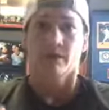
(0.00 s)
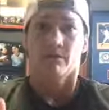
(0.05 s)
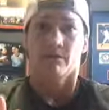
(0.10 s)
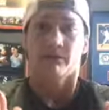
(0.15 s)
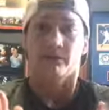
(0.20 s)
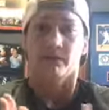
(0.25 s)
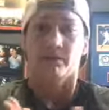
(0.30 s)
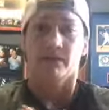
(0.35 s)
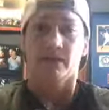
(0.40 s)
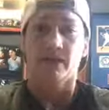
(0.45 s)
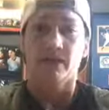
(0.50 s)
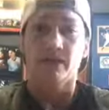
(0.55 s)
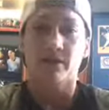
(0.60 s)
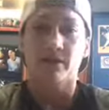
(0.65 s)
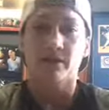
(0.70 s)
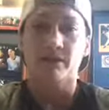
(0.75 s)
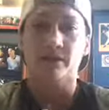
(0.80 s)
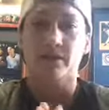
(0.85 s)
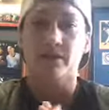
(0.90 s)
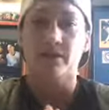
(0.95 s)
From
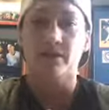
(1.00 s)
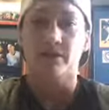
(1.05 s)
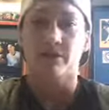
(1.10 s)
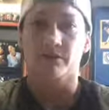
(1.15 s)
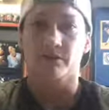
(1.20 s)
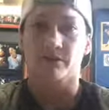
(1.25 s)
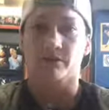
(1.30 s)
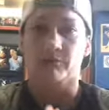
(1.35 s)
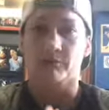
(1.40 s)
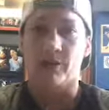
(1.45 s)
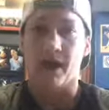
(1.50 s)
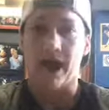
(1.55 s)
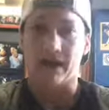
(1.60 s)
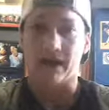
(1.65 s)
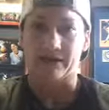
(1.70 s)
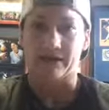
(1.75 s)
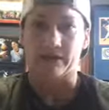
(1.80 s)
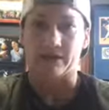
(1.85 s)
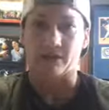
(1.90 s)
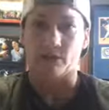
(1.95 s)
years and years of
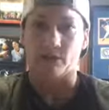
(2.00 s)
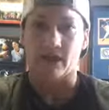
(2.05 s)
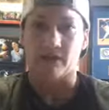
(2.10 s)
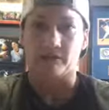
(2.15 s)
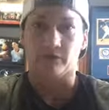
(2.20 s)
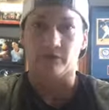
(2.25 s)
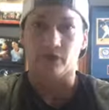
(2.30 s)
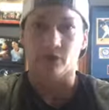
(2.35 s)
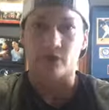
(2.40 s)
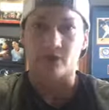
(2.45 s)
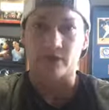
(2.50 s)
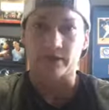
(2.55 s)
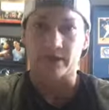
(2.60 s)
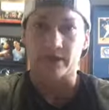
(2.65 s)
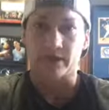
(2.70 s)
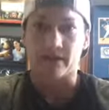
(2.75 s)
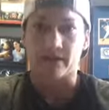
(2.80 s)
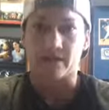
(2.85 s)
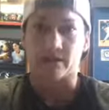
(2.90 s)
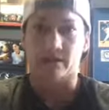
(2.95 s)
practice, what I've learned
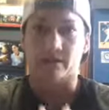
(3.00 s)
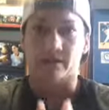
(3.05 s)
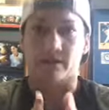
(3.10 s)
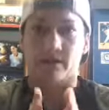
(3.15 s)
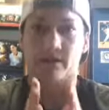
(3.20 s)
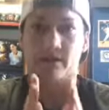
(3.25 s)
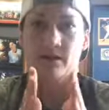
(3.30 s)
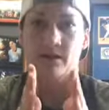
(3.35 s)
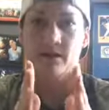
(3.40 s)
is,